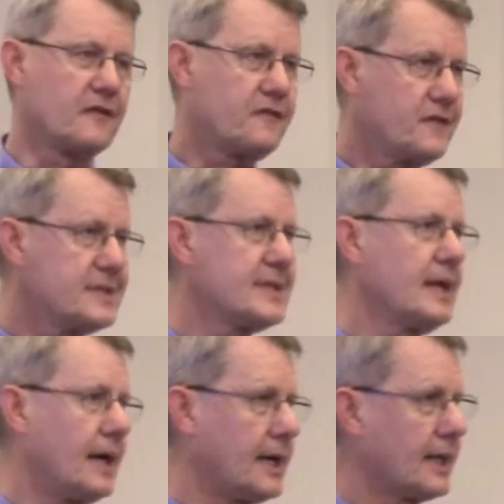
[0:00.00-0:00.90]
the
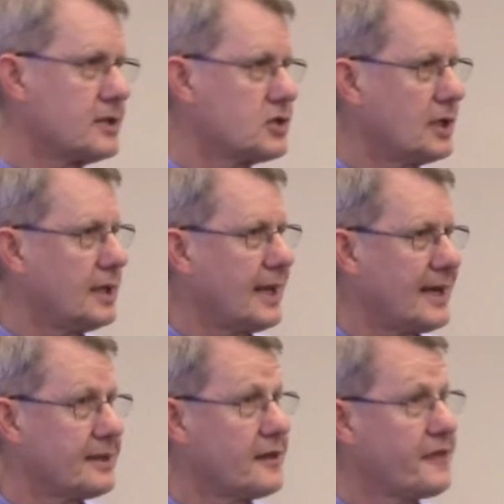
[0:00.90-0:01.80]
physiology
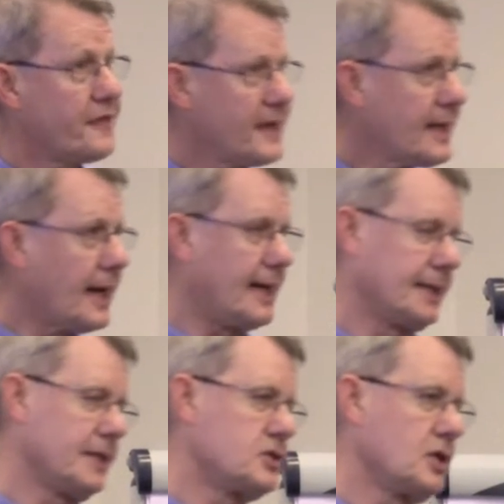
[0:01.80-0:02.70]
and the
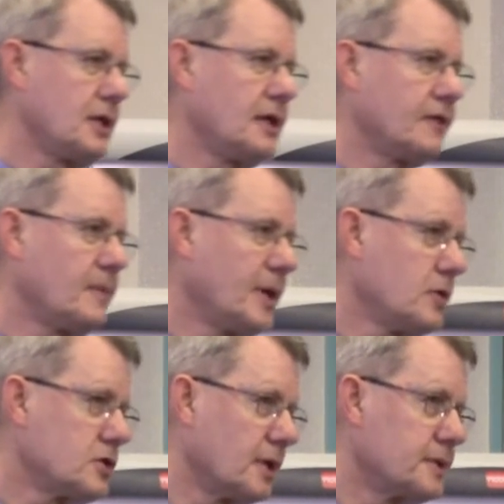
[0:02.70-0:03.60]
theology of
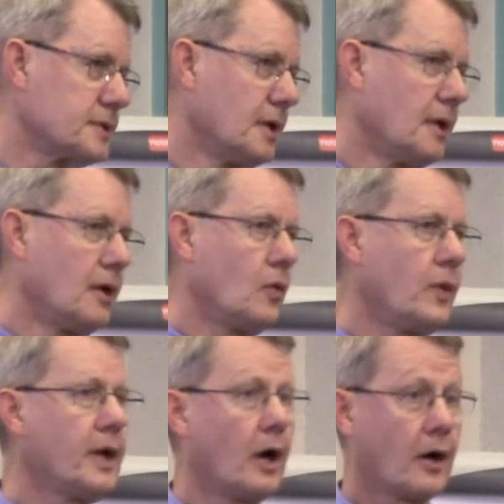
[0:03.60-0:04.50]
emotions.
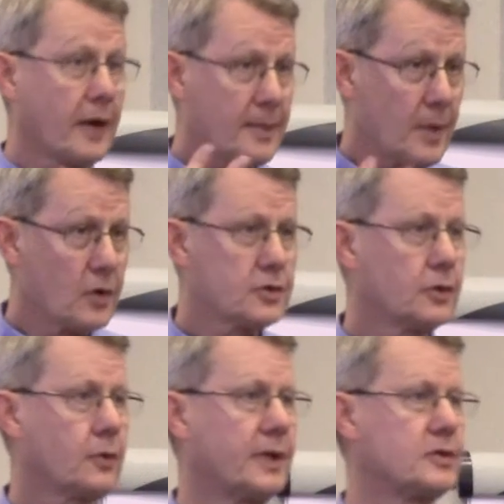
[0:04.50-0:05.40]
We are
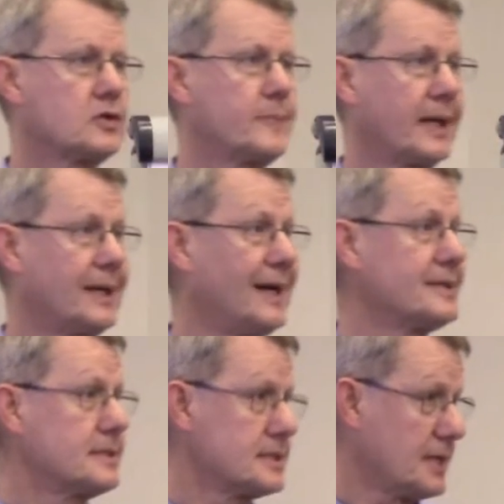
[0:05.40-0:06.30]
emotional creatures by
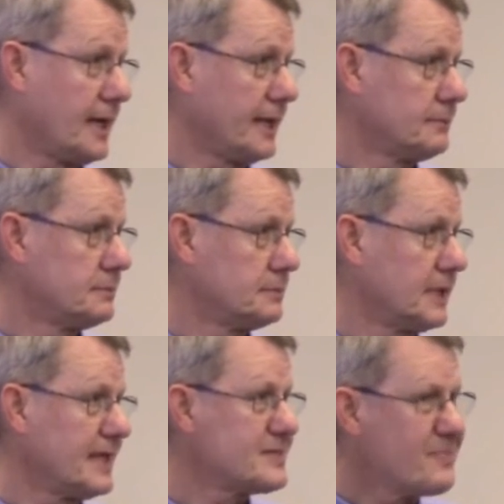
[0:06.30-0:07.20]
God's design.
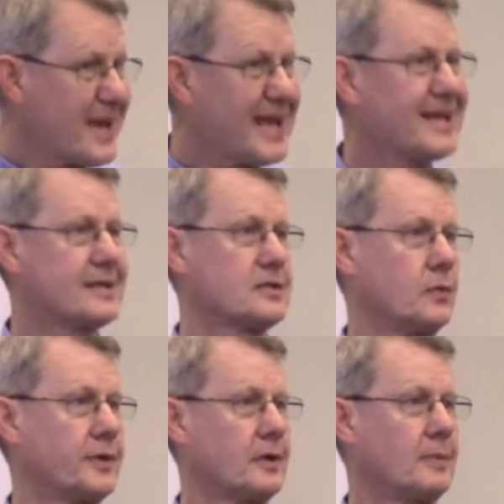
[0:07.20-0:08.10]
He's made us
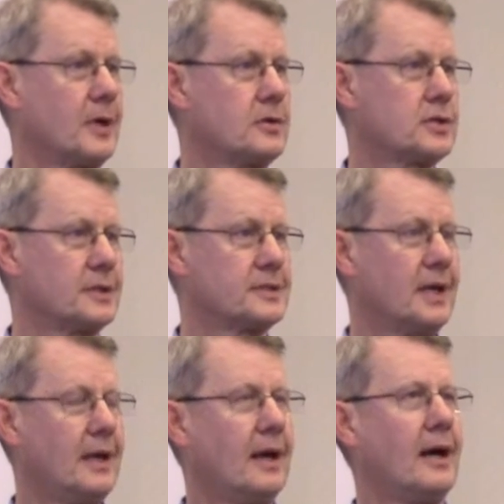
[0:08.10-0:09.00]
with our emotions.
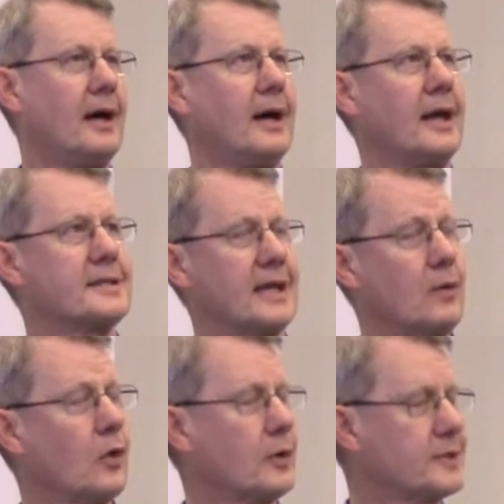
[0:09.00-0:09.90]
Uh, as
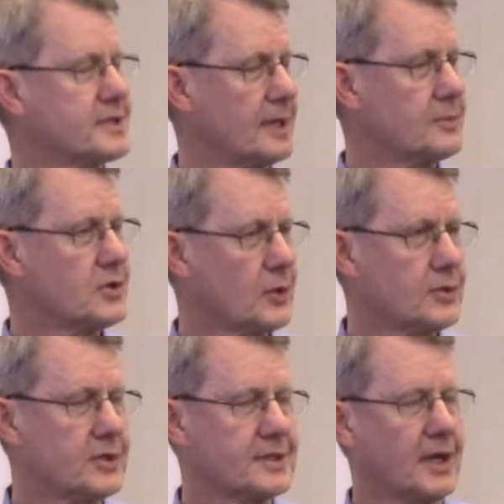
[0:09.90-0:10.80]
I work with some
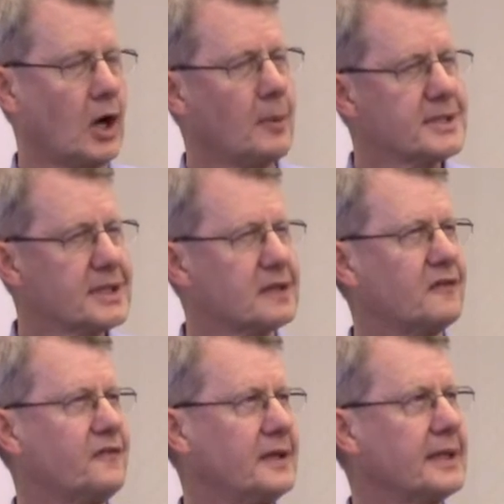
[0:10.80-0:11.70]
churches, I almost get
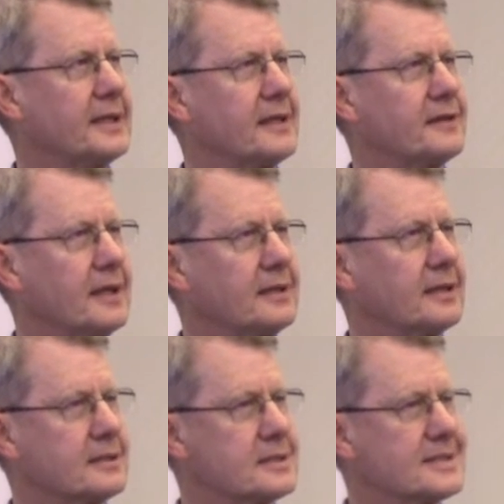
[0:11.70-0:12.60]
the feeling they think
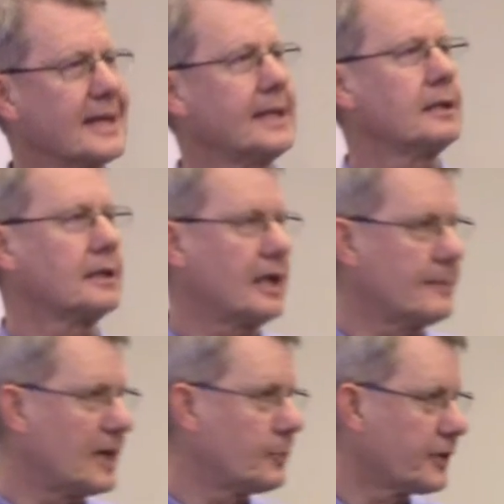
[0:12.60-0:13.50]
that Satan
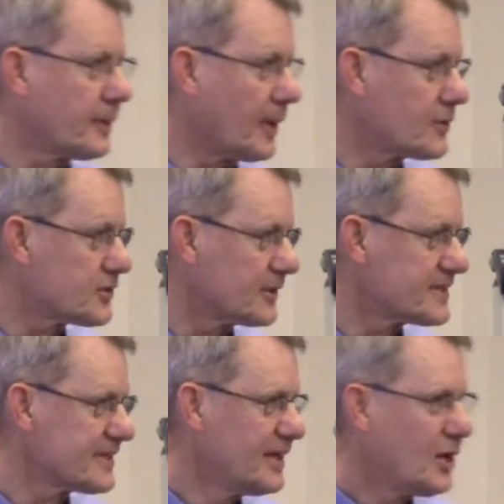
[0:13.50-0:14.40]
came up with
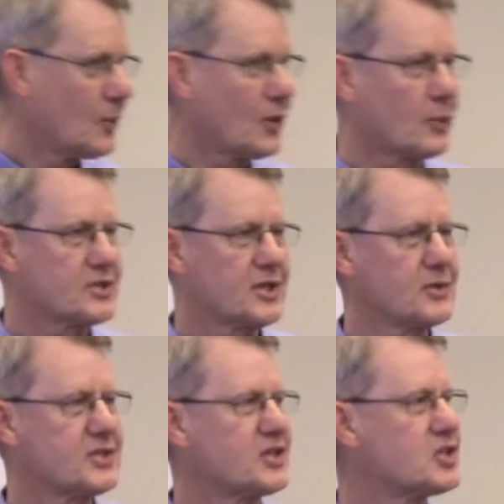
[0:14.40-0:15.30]
emotions. We're, we're, so
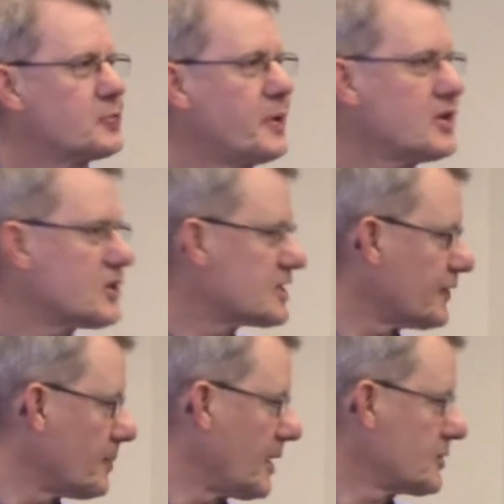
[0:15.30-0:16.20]
suspicious
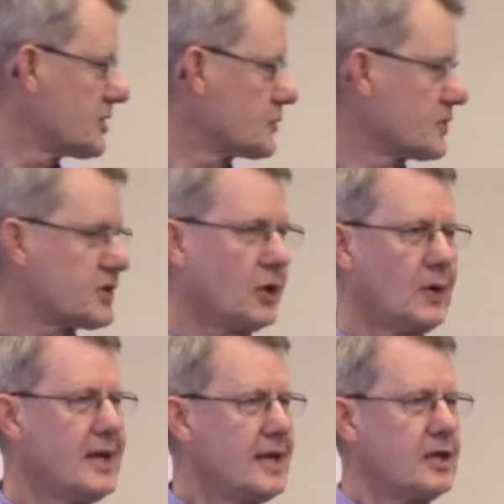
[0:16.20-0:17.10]
of emotions. We're
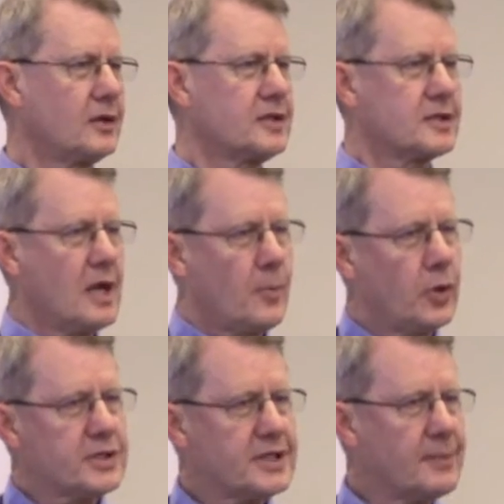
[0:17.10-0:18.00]
so, you know, just
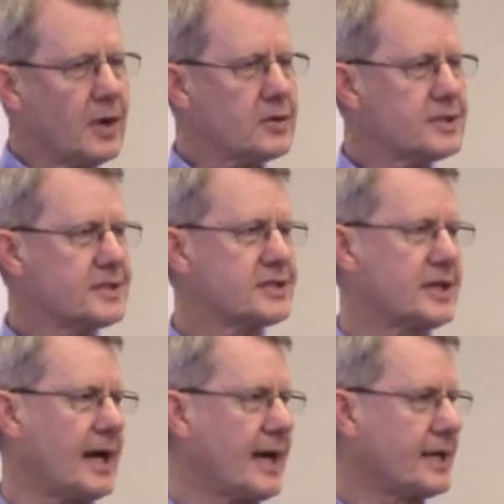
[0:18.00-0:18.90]
push the emotions
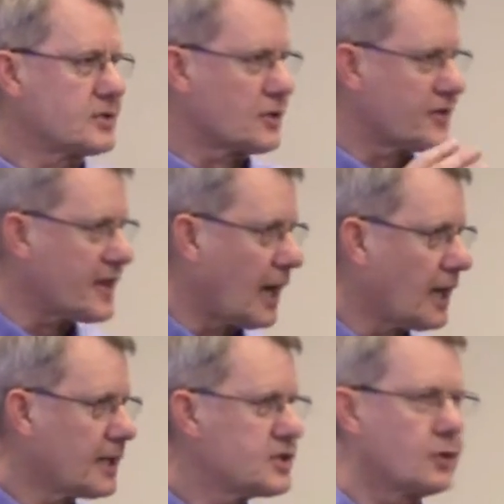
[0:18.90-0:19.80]
aside, get your
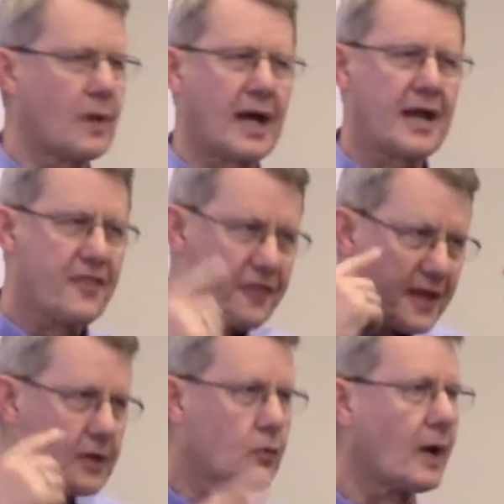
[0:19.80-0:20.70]
theology right,
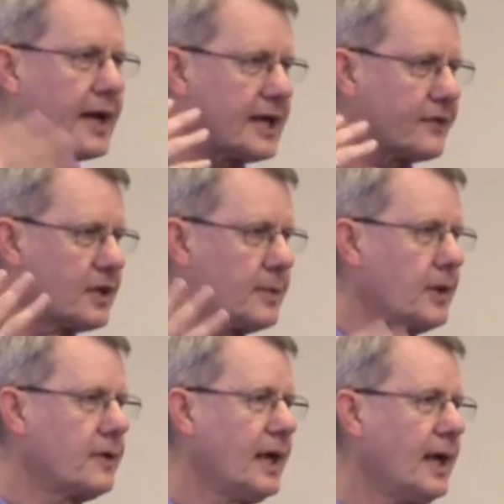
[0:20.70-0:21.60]
think right, everything
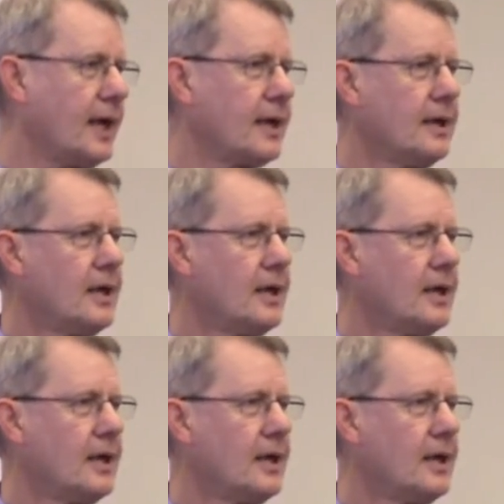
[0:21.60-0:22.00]
will be okay.